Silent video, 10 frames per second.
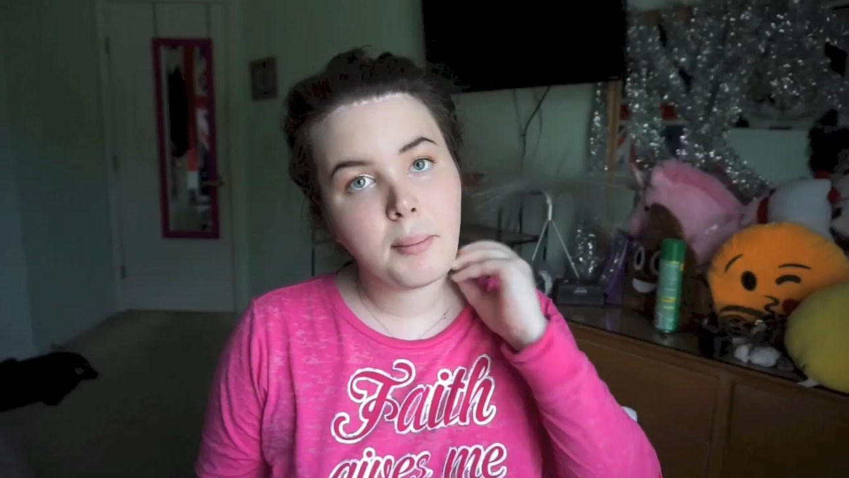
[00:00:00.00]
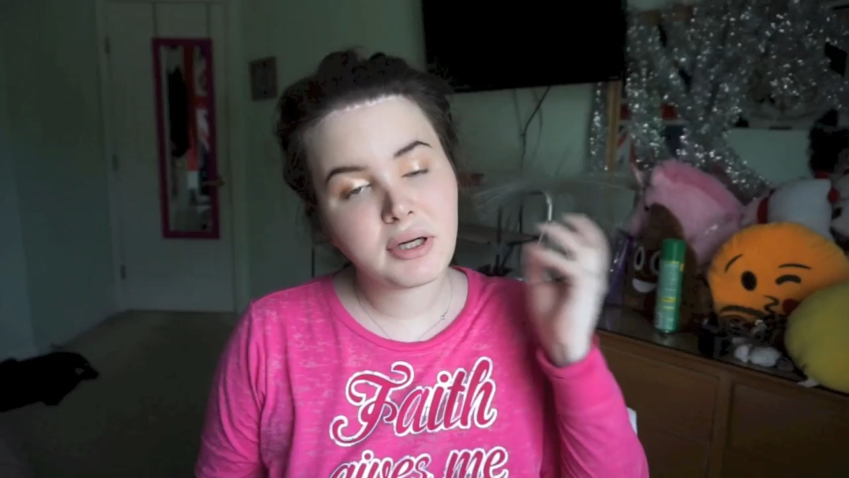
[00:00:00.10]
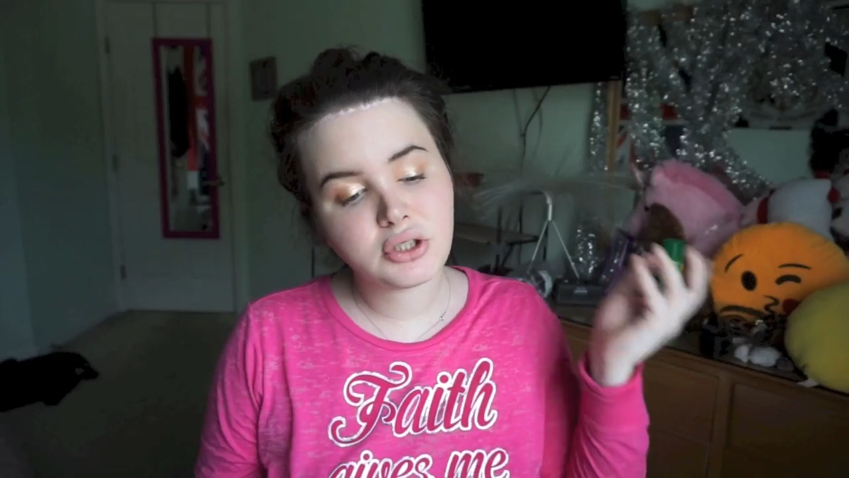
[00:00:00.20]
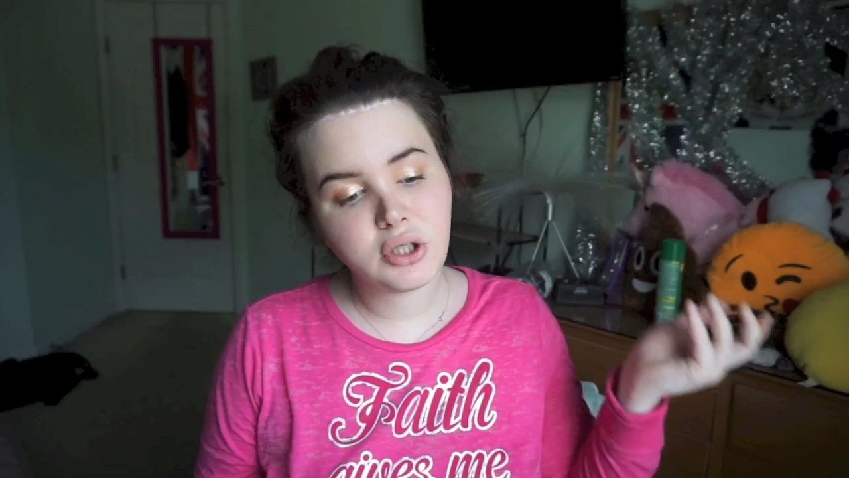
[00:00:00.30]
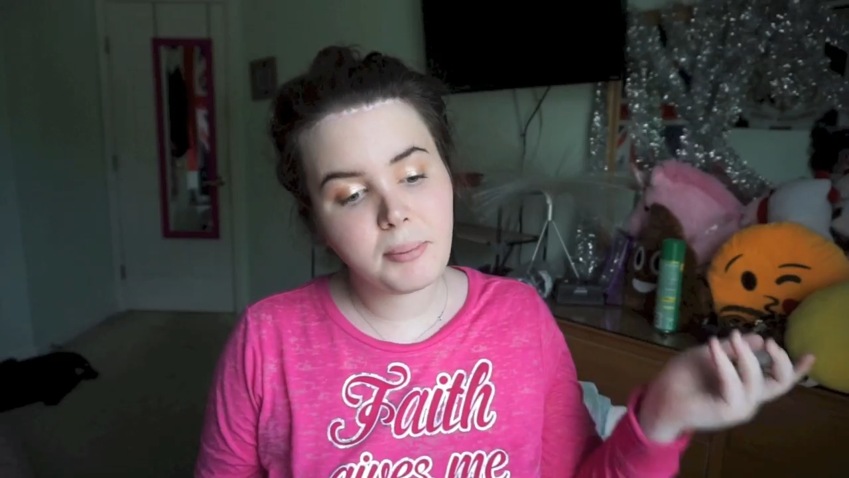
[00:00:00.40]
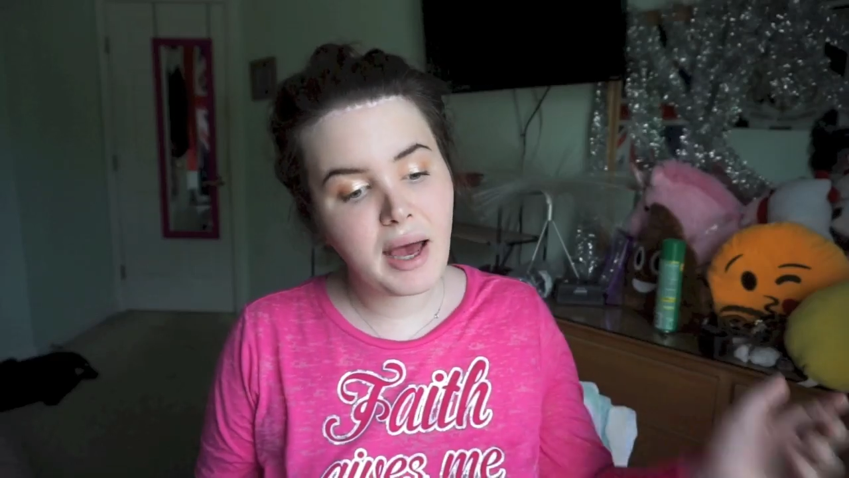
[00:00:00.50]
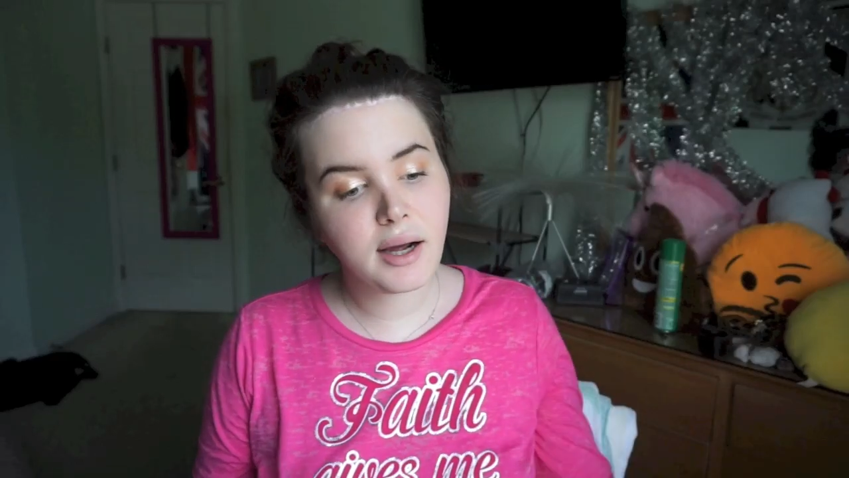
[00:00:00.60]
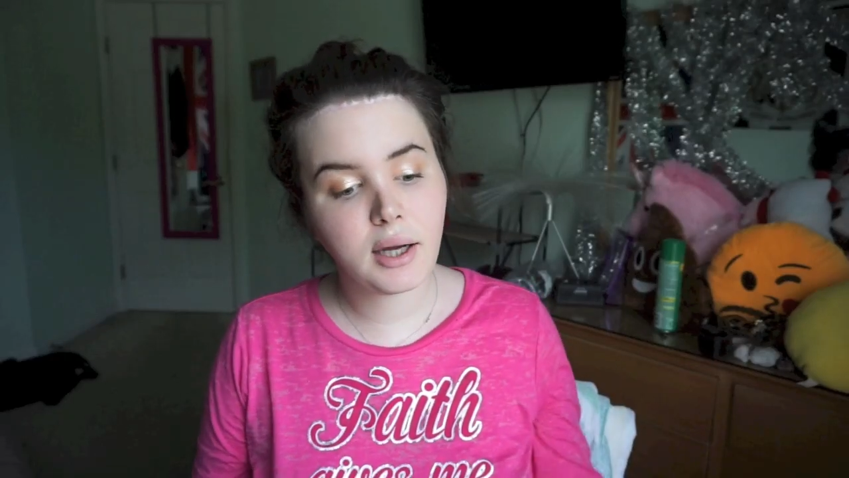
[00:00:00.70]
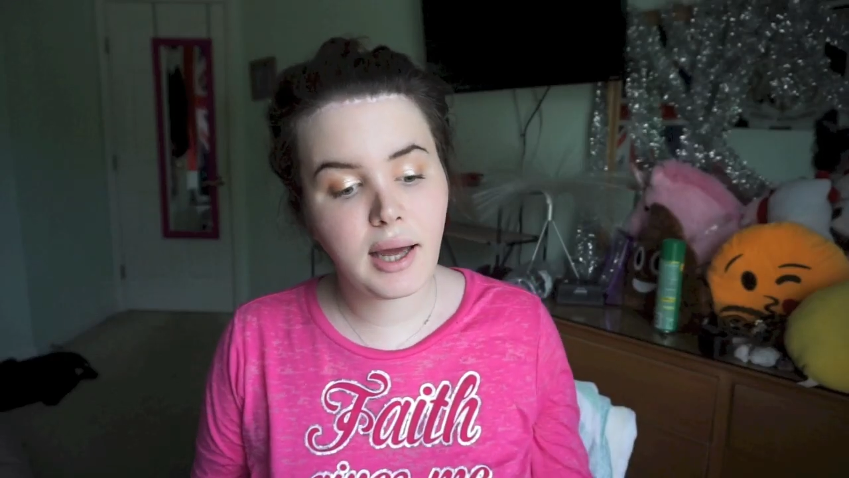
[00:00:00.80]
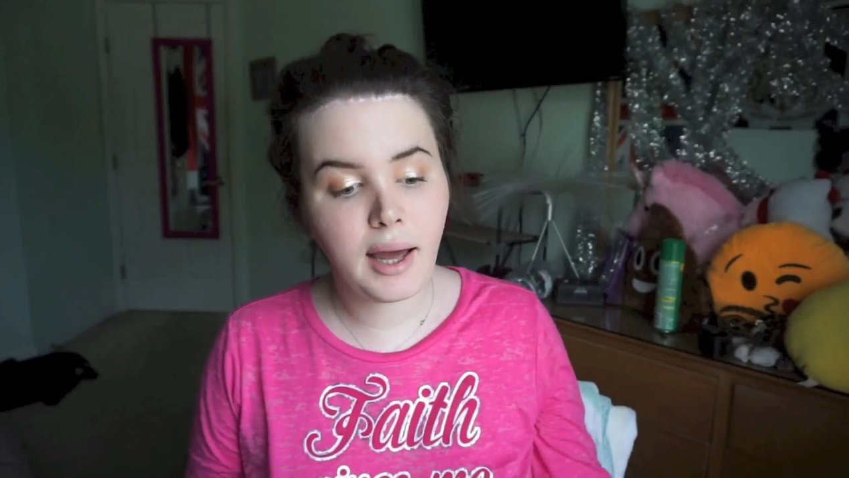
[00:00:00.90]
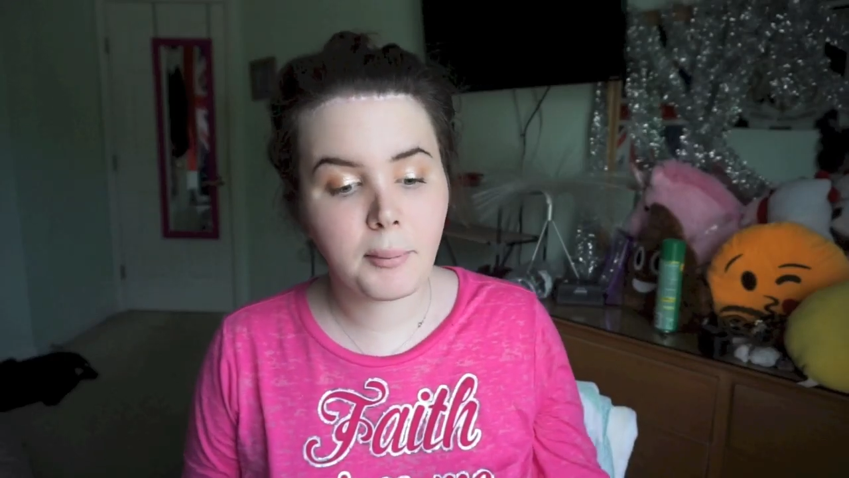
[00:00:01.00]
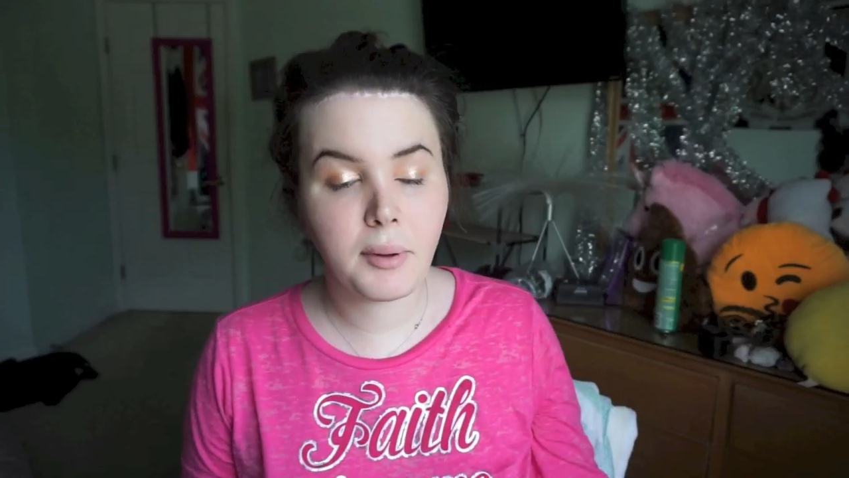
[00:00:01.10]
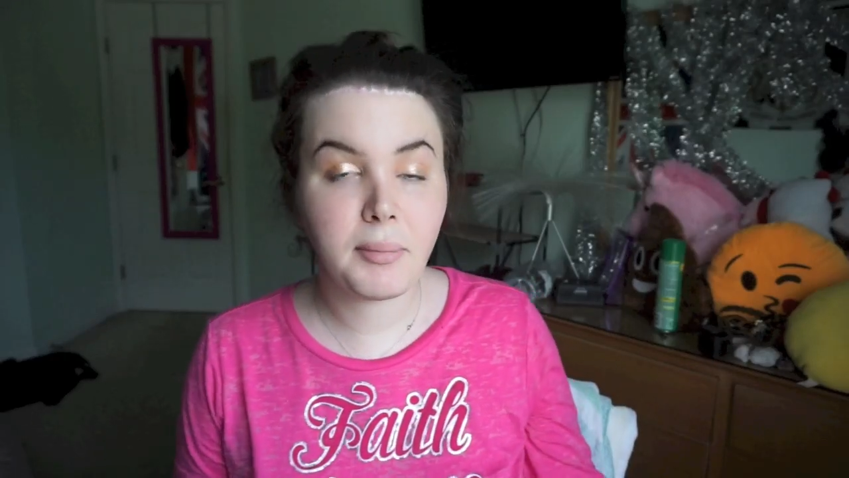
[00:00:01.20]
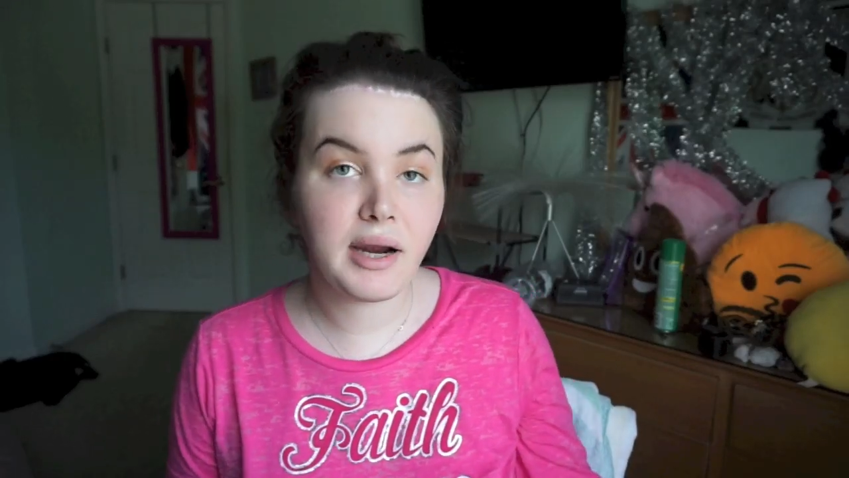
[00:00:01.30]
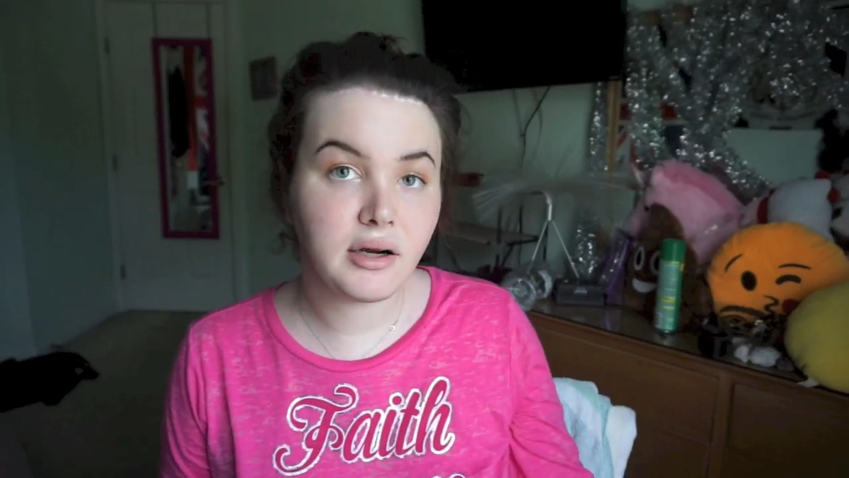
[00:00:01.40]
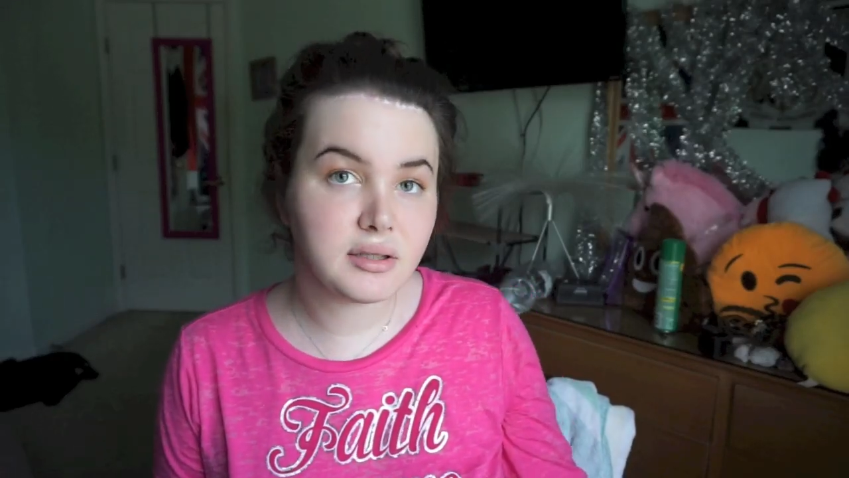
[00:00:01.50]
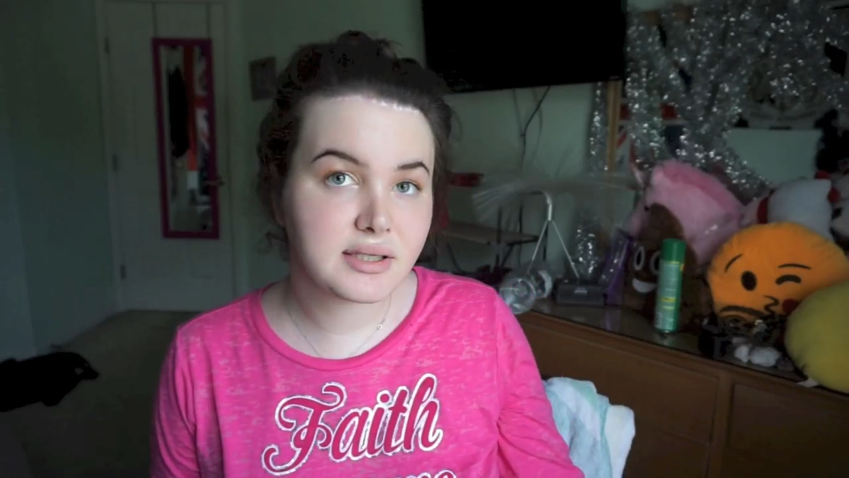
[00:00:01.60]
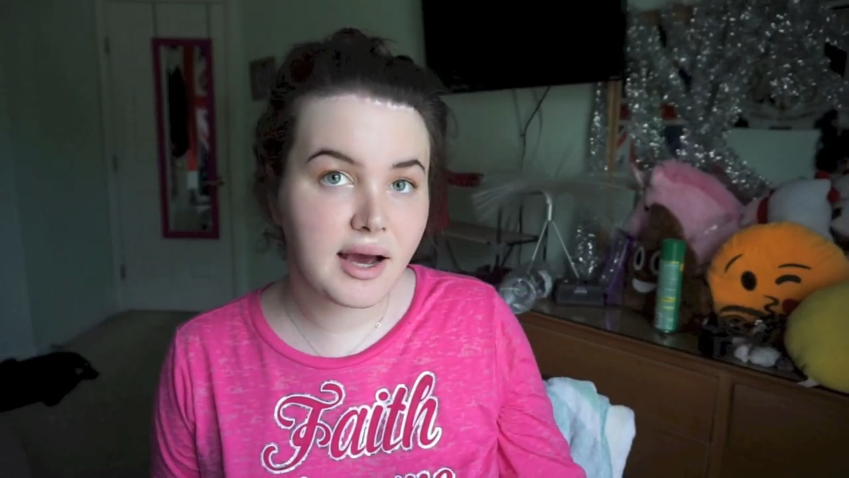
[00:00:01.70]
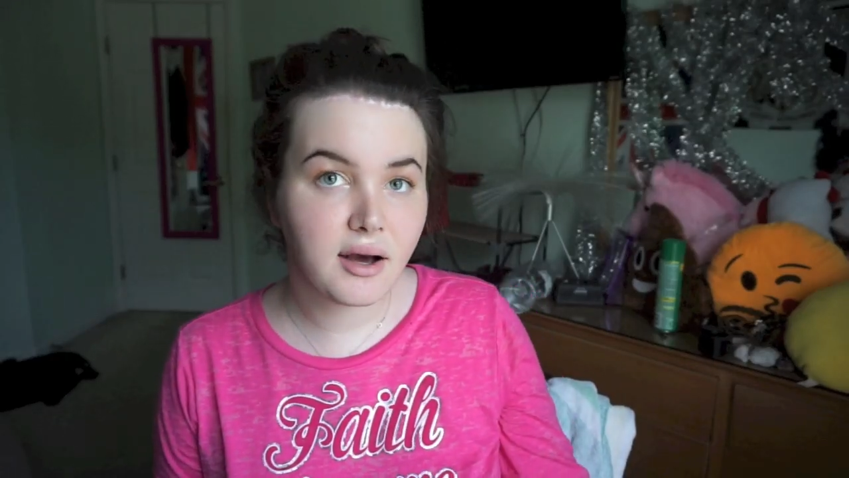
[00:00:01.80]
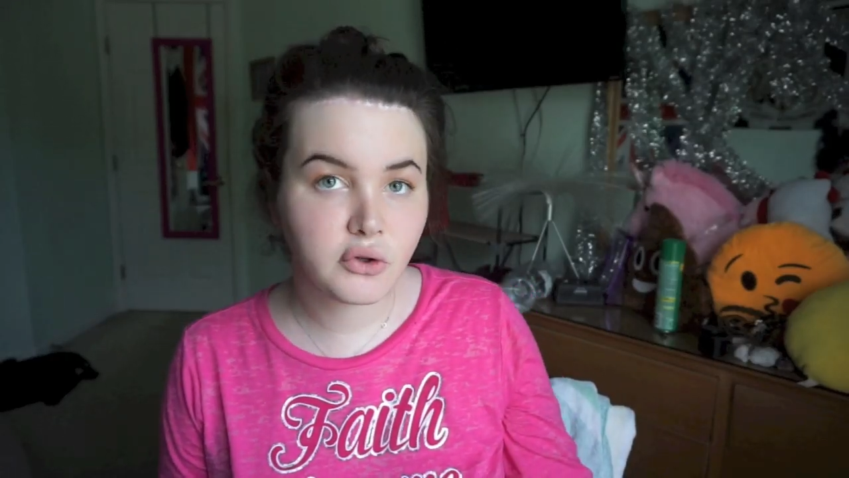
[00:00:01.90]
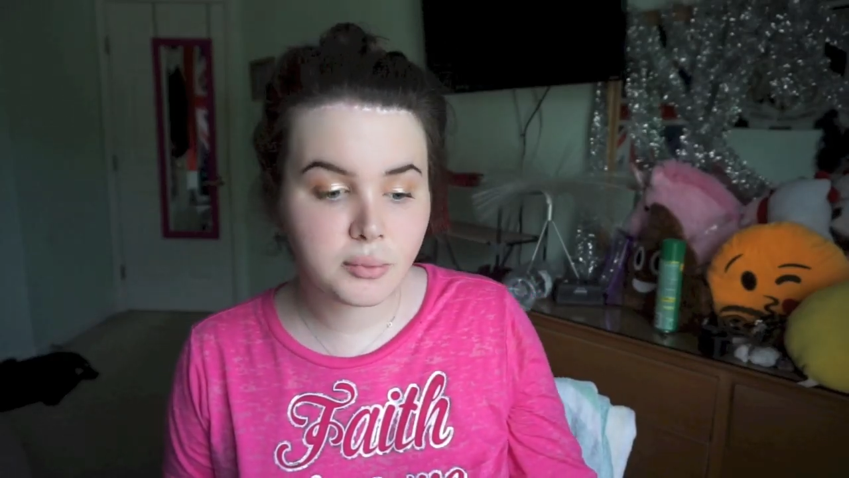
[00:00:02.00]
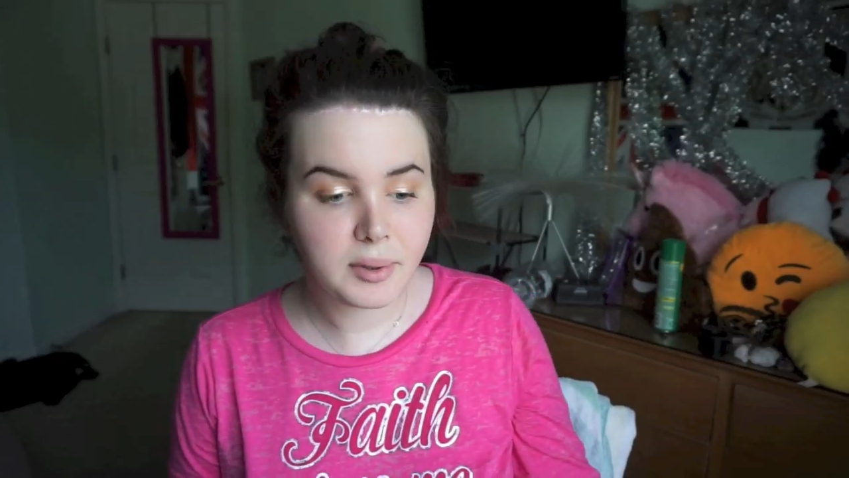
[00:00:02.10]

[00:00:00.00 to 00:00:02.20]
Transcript: I'm actually back at my parents' house